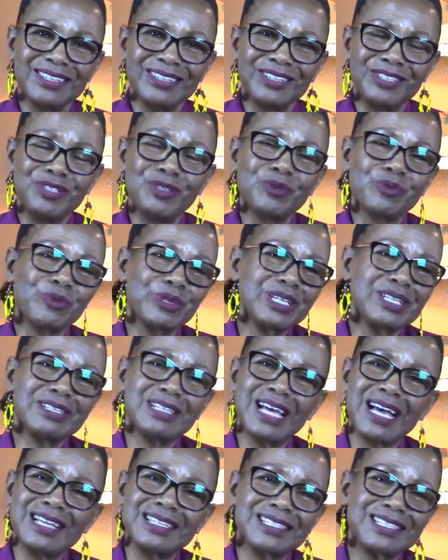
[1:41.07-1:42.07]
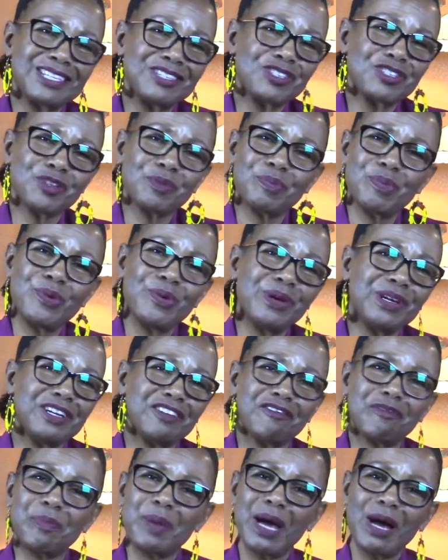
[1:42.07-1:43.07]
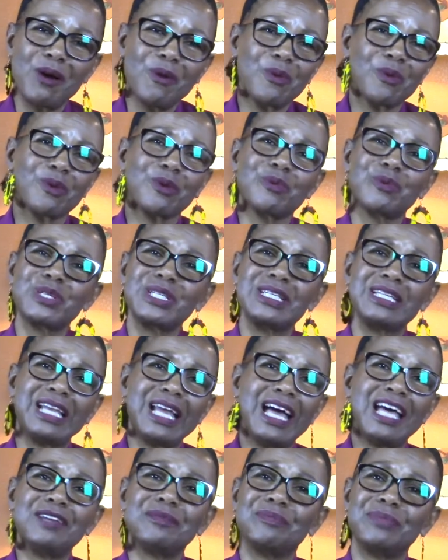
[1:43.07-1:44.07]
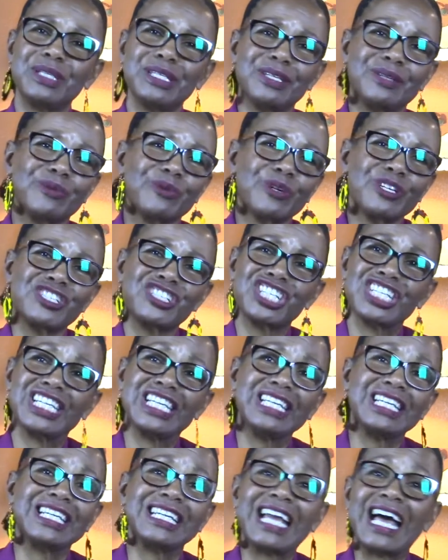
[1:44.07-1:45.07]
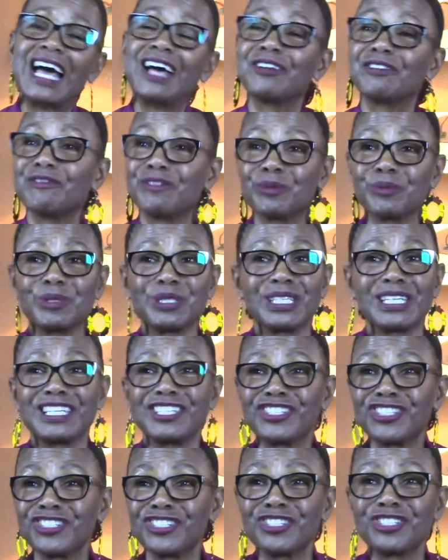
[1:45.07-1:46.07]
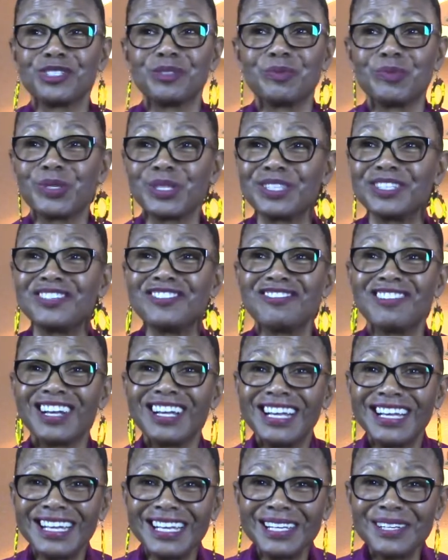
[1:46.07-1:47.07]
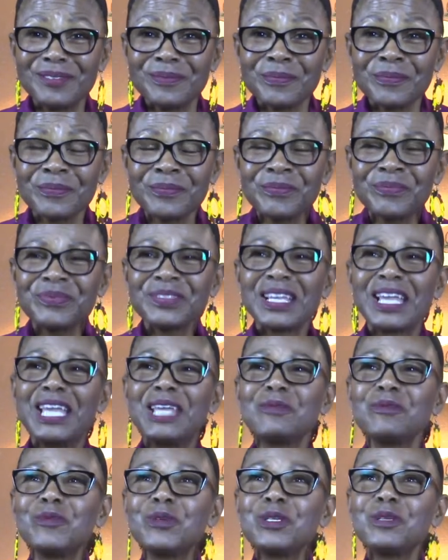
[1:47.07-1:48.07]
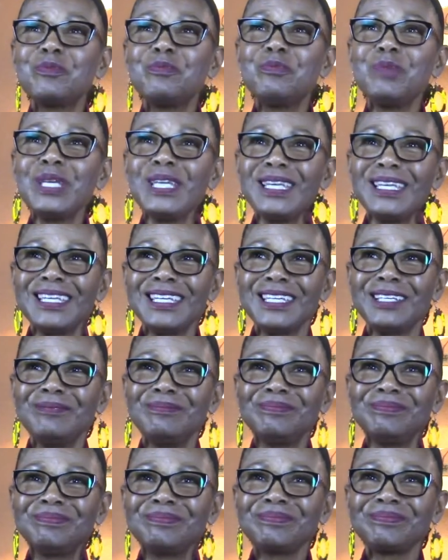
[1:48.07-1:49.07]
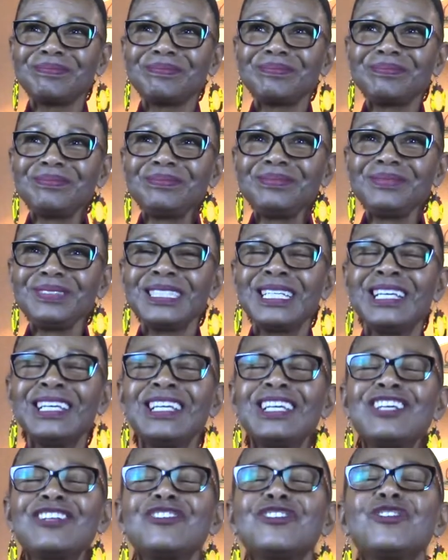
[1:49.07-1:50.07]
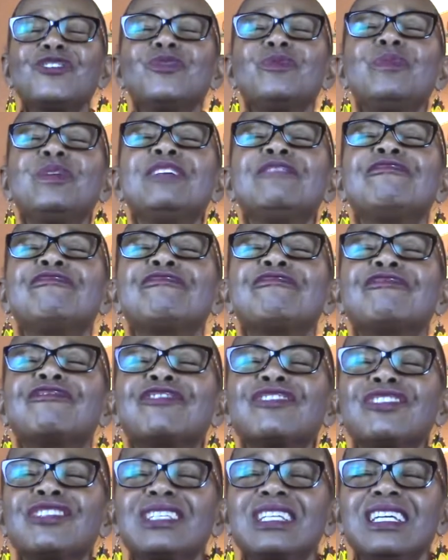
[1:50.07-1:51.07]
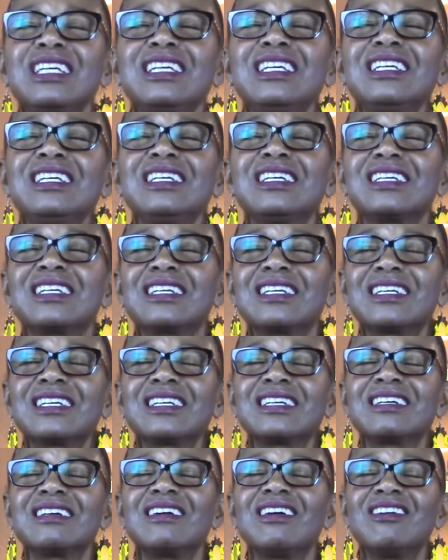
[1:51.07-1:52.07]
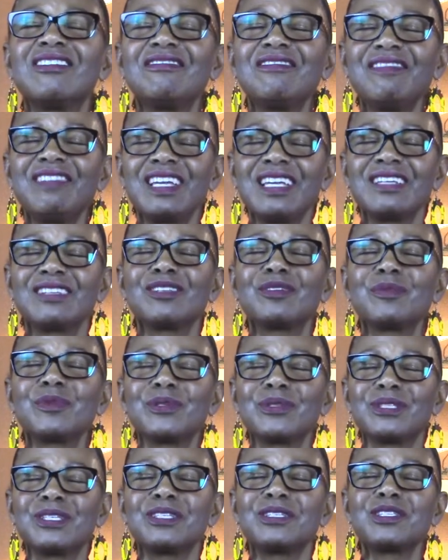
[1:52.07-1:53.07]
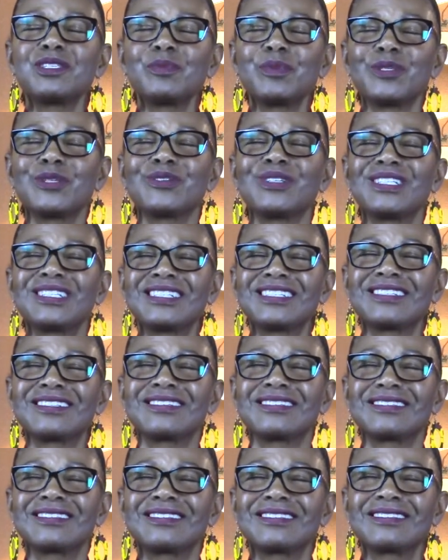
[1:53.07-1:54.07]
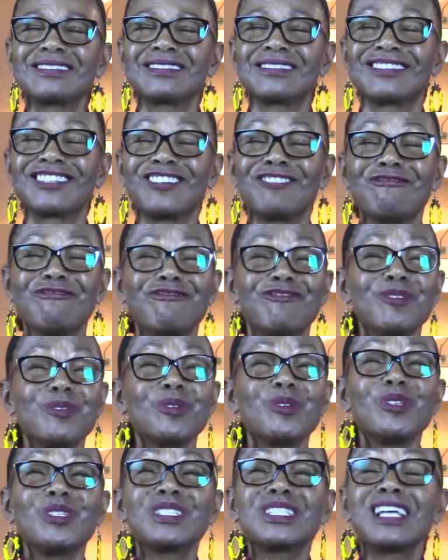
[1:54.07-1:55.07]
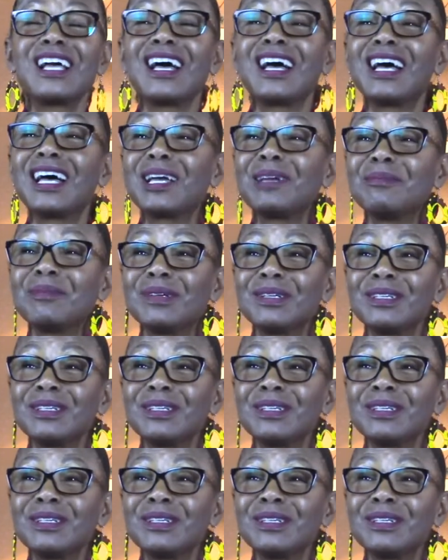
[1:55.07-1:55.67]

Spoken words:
you realize that your point of power would not be rushing in and out of a relationship with the divine. It would be to be fully available to Spirit, full-time,